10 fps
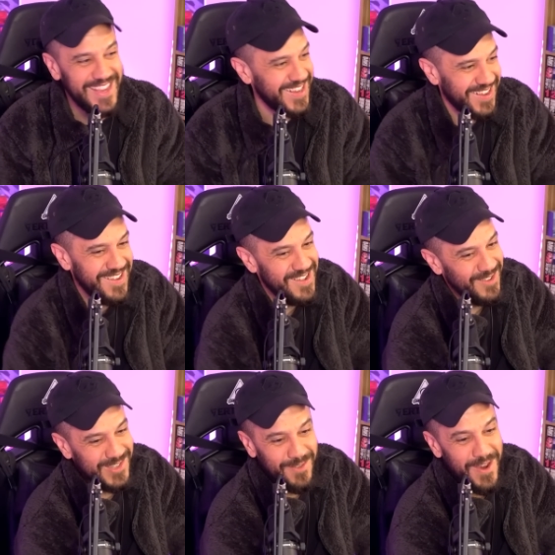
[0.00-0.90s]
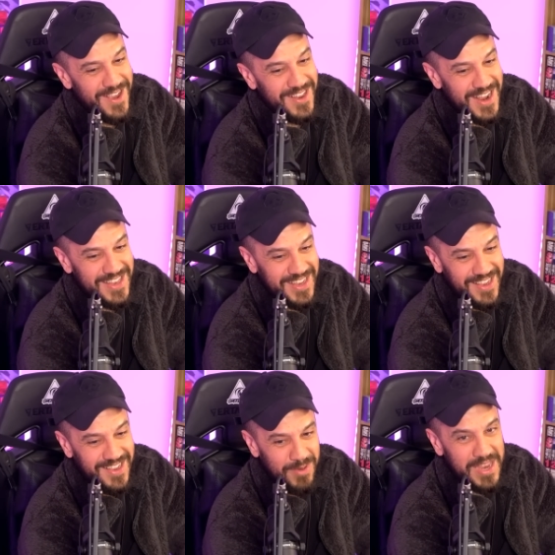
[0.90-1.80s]
think was a very good
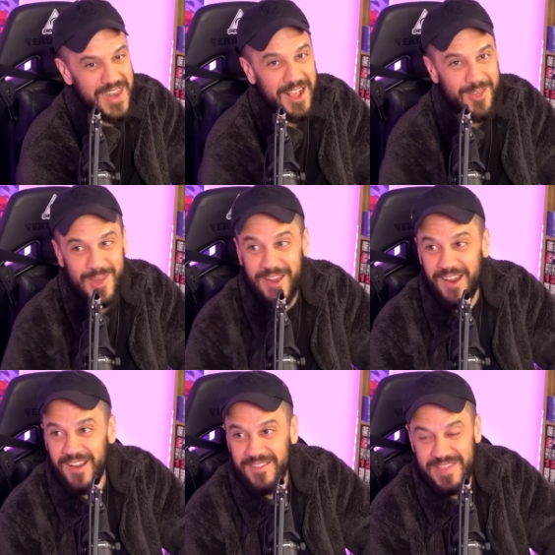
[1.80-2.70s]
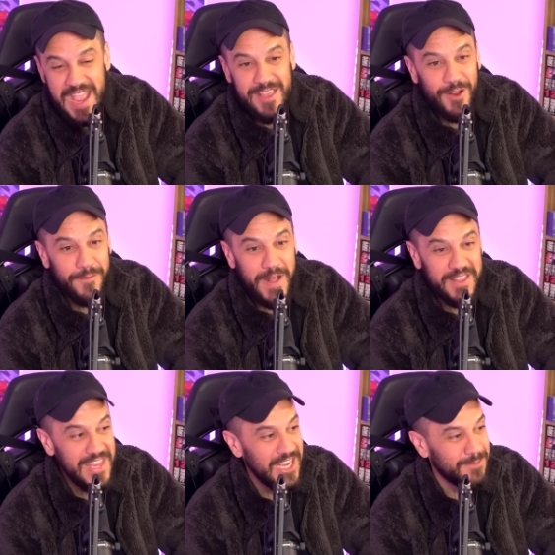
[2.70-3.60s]
idea. But yeah, next year, thank you to all
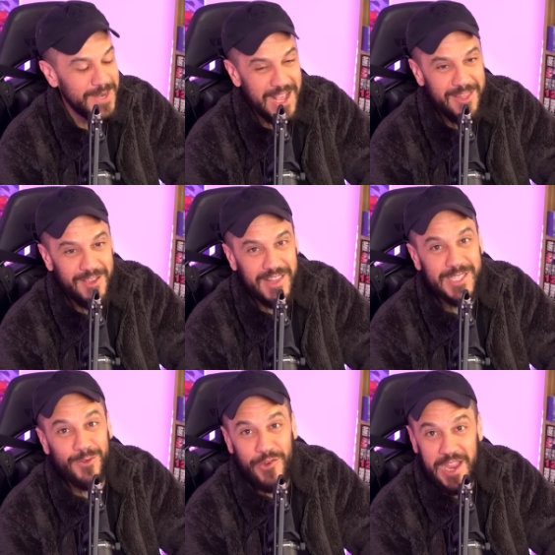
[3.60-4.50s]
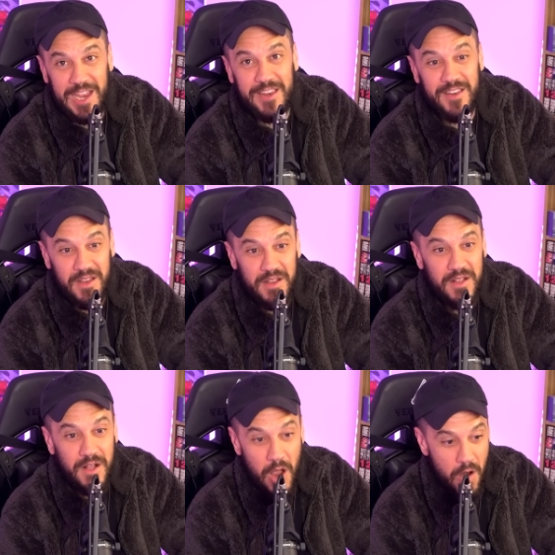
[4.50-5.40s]
volunteers, but next year, let's train
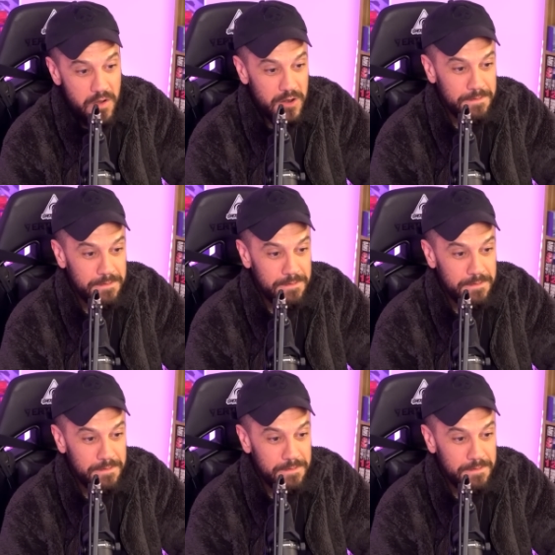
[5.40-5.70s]
harder,